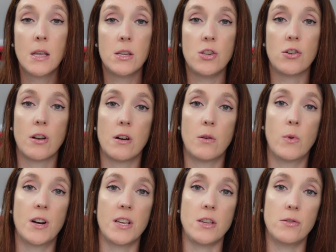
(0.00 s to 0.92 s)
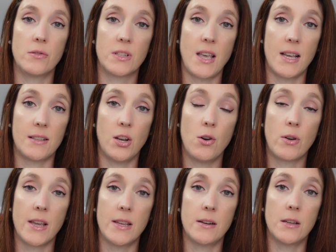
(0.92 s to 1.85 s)
You're going to want to use that
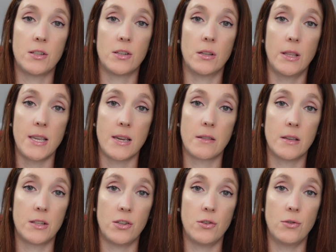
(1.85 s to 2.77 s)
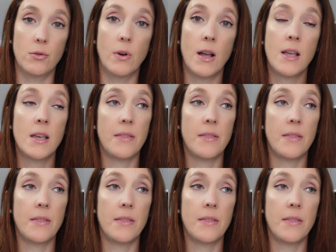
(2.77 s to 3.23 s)
token to link the two.